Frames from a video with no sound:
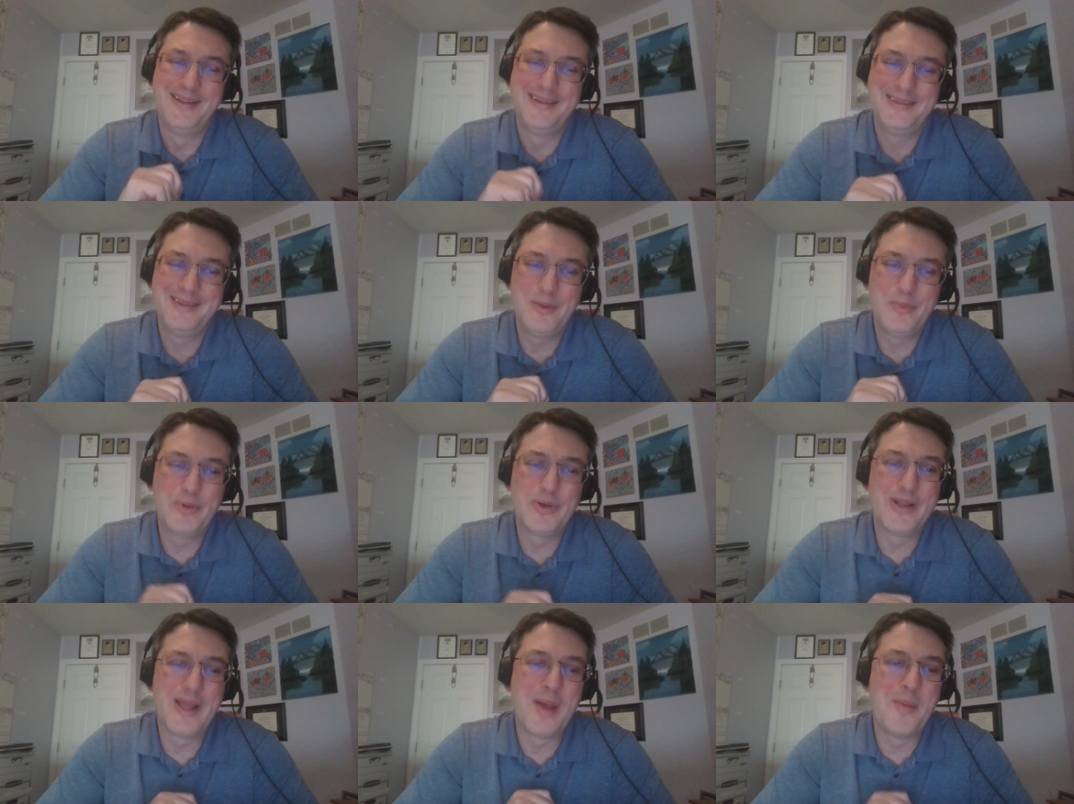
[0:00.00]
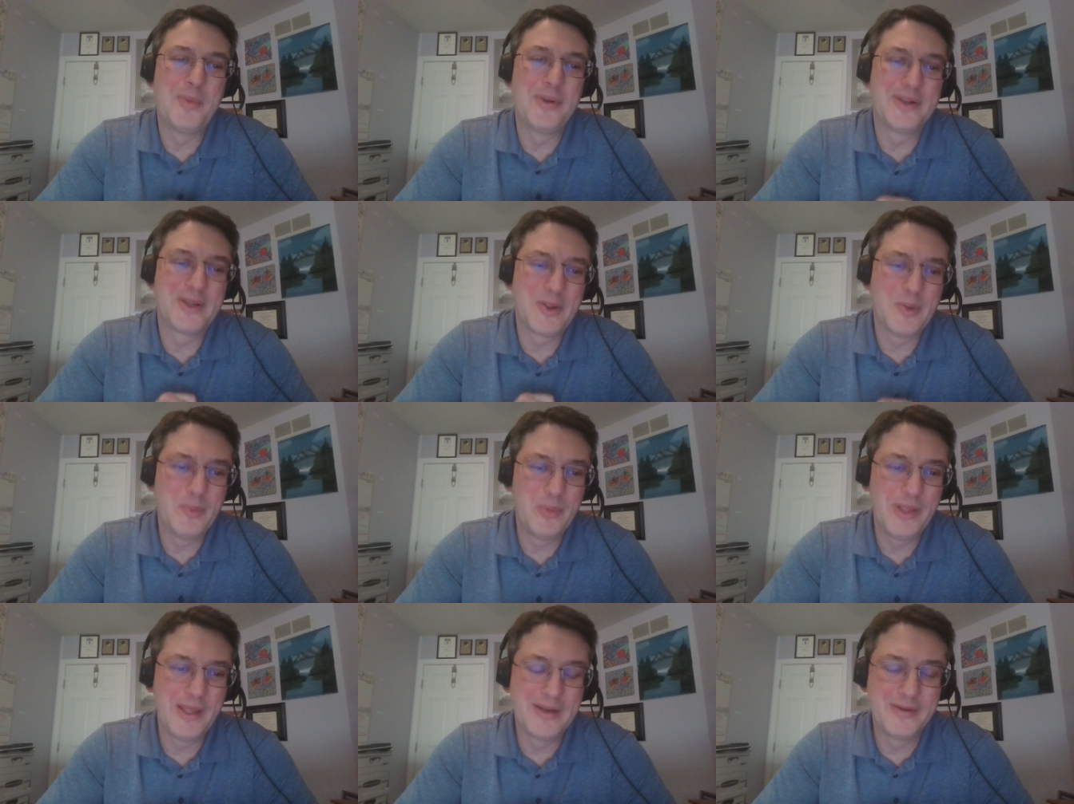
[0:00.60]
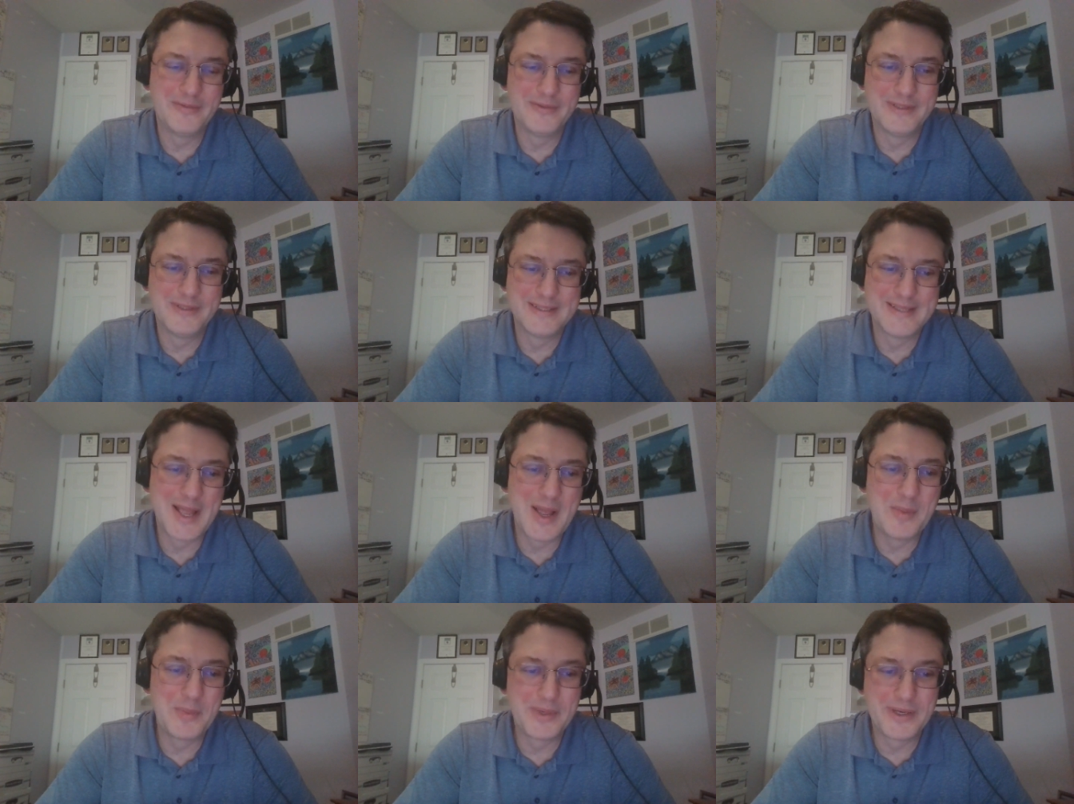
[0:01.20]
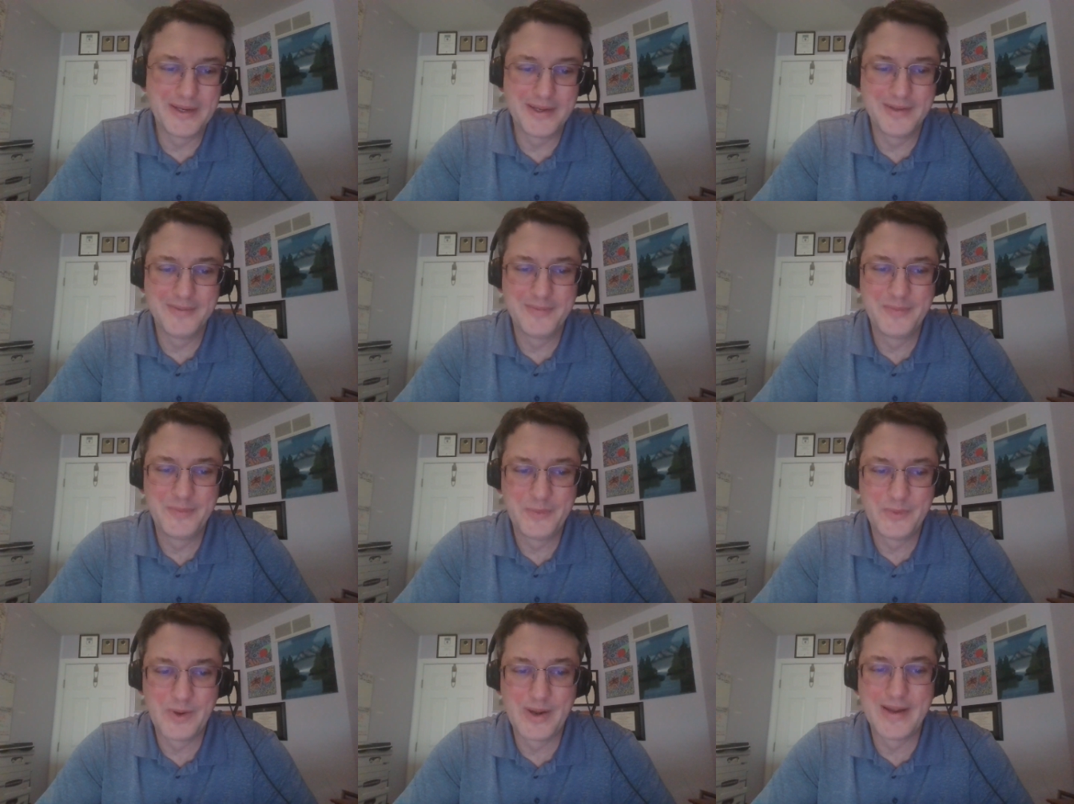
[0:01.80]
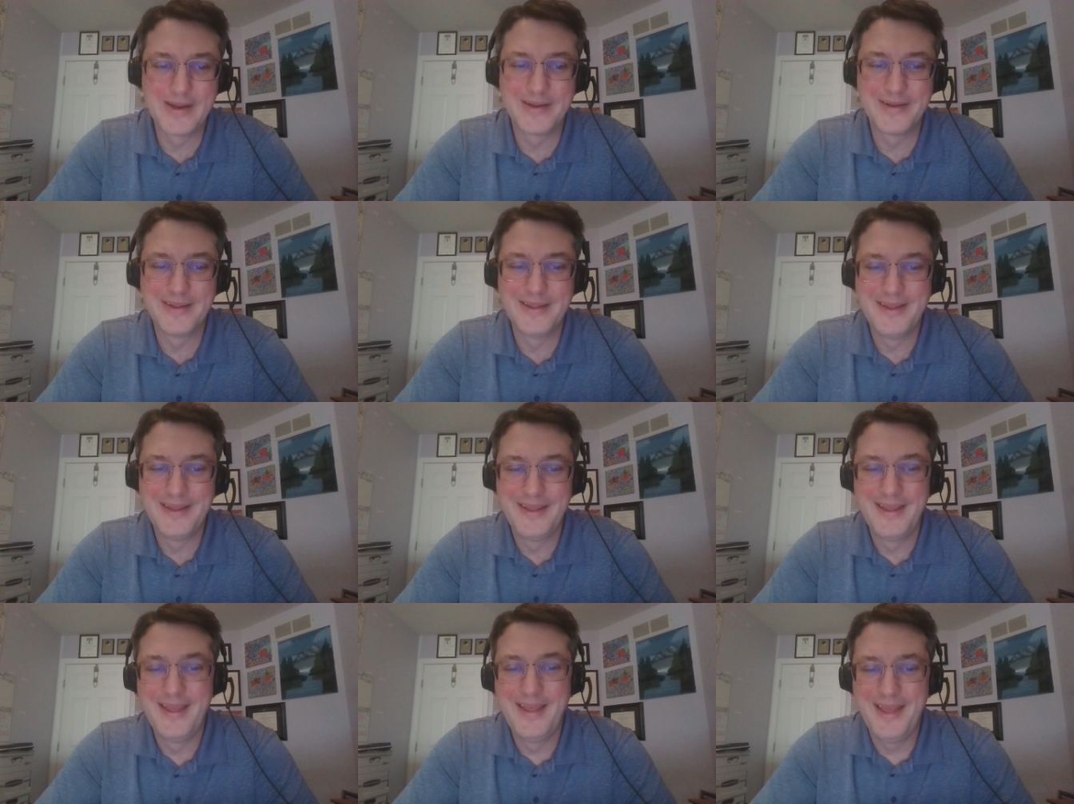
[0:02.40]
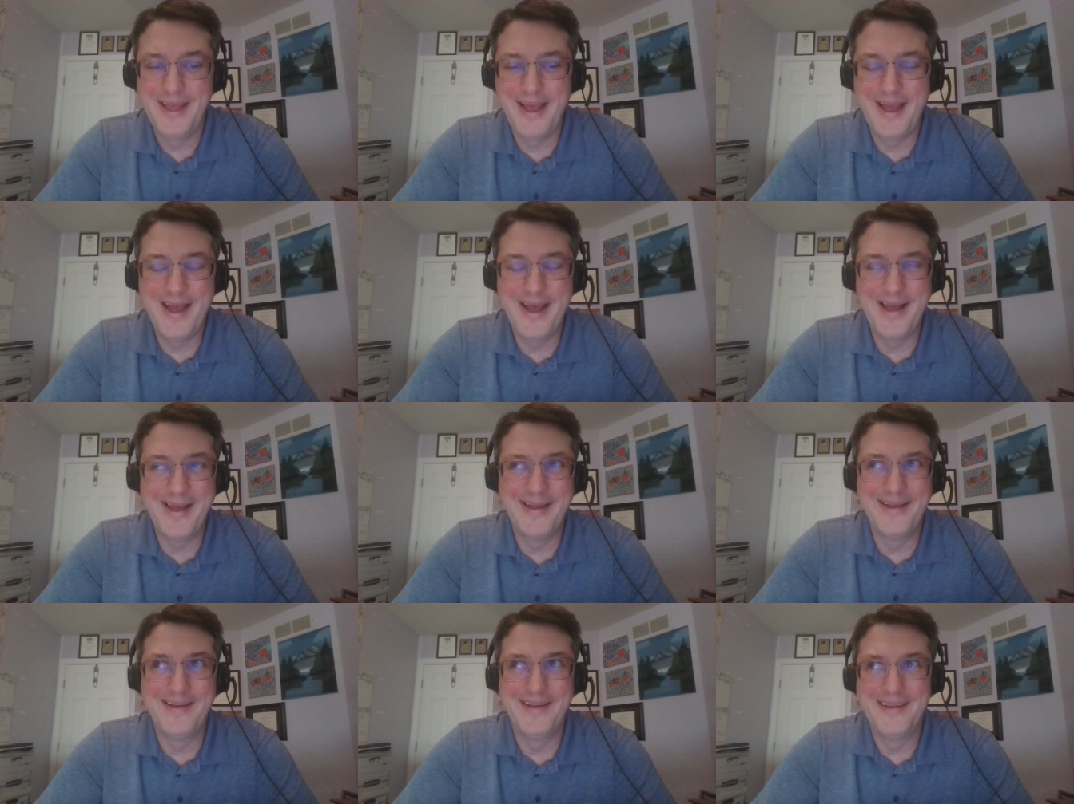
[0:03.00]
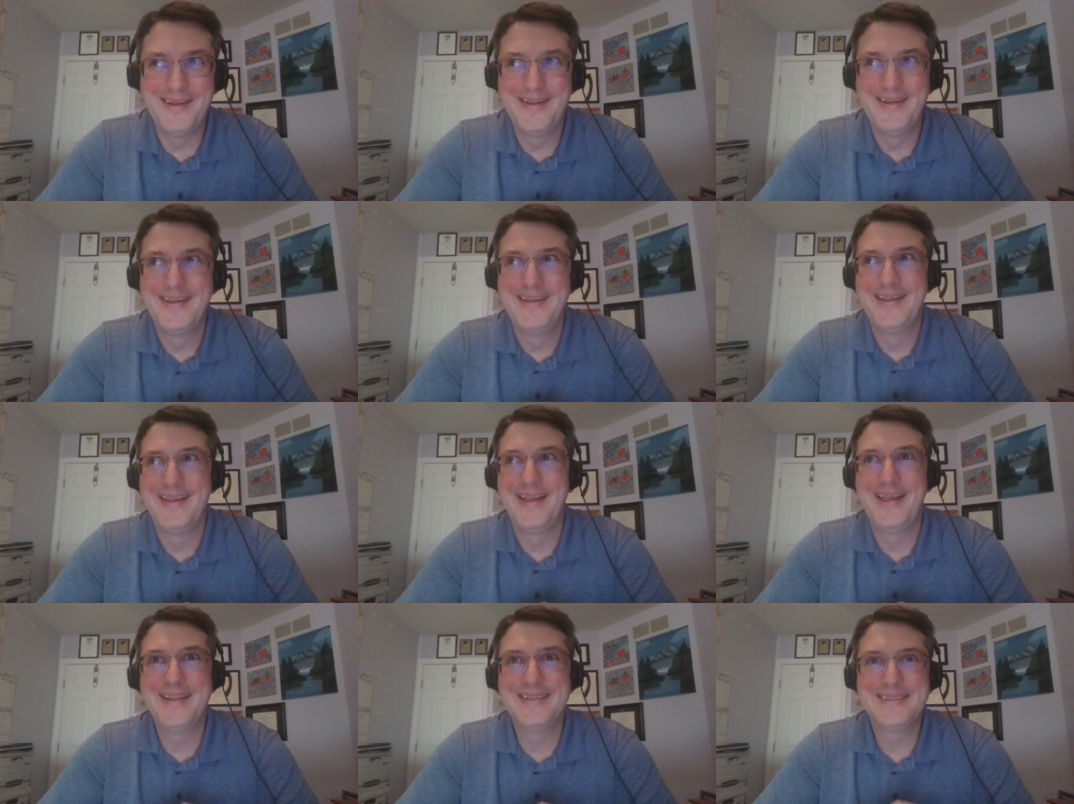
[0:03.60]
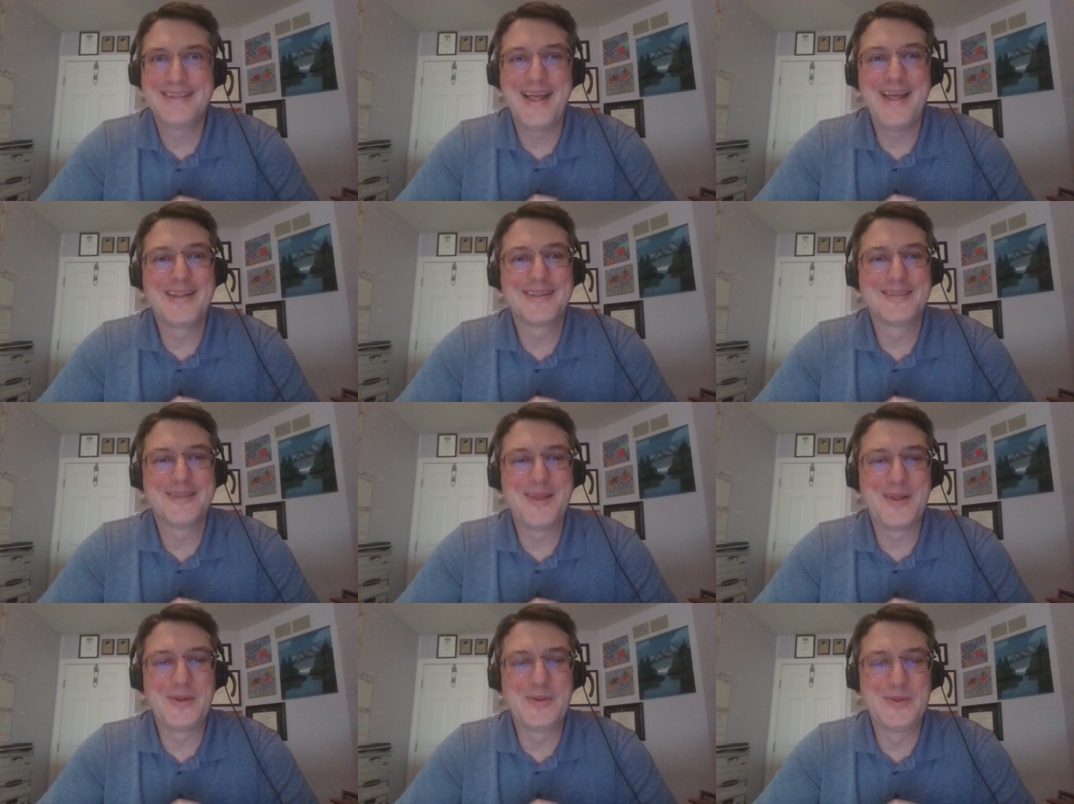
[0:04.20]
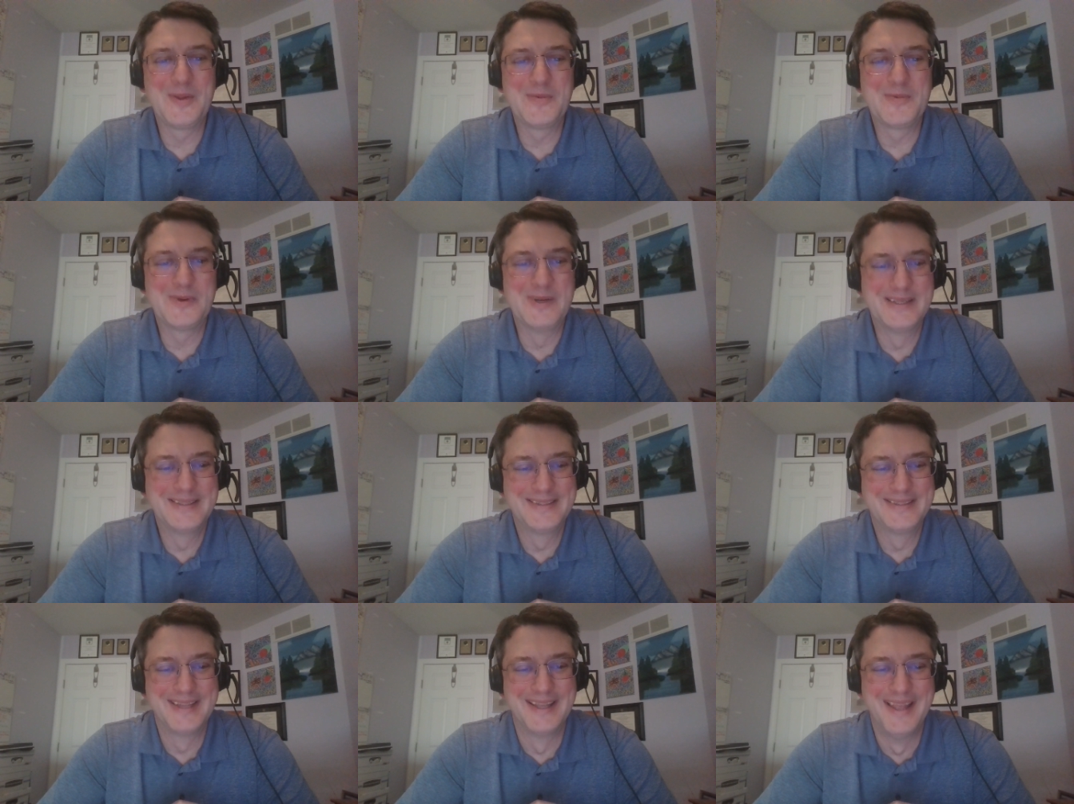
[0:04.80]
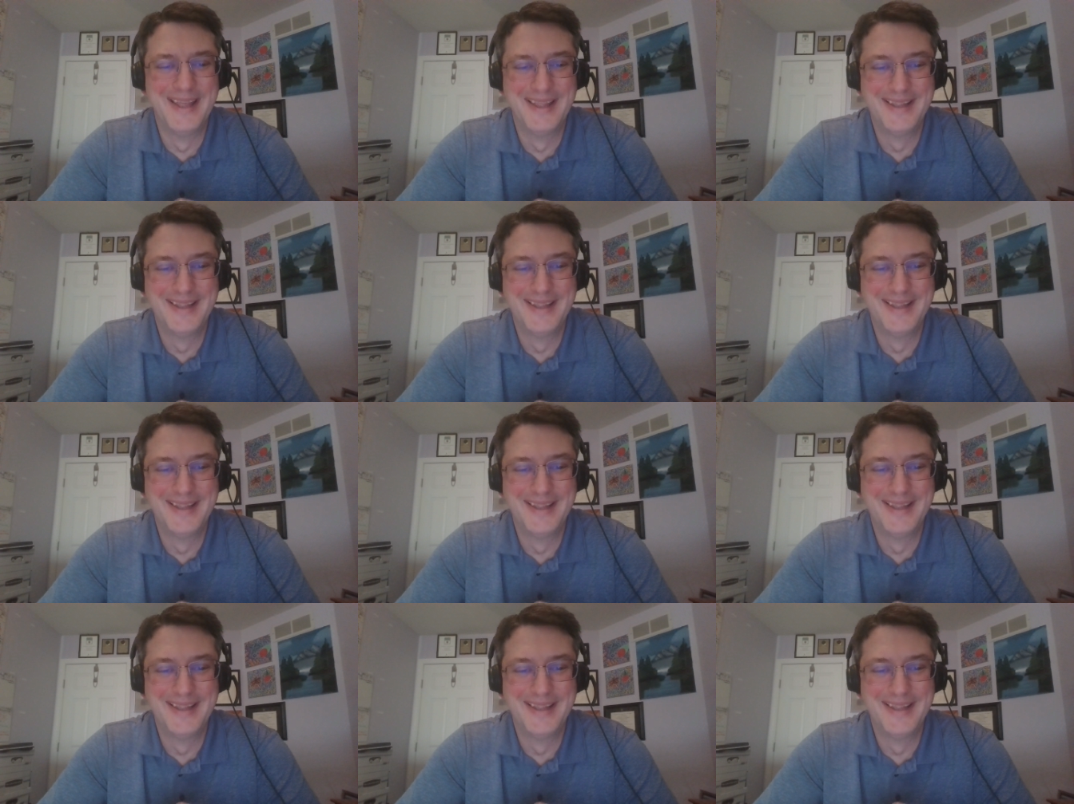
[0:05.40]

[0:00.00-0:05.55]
the predominant complaint of insomnia, right? Uh, it's not a subtle difference.